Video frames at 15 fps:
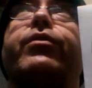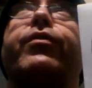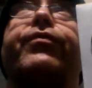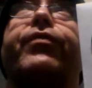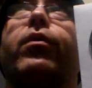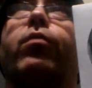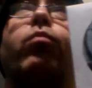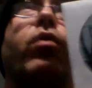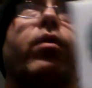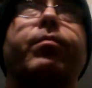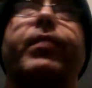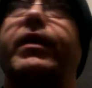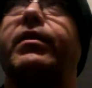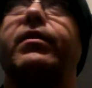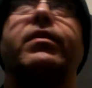to do film
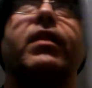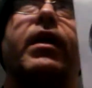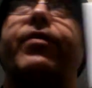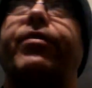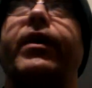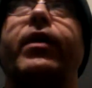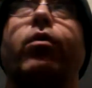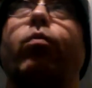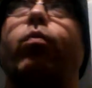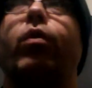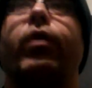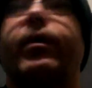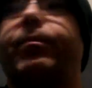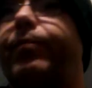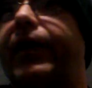work, but he does a lot of theater
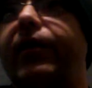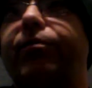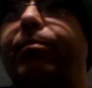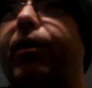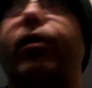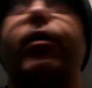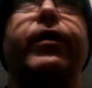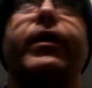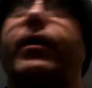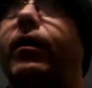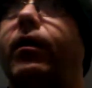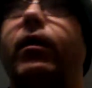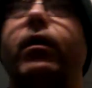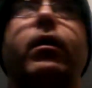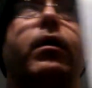work in Pittsburgh. And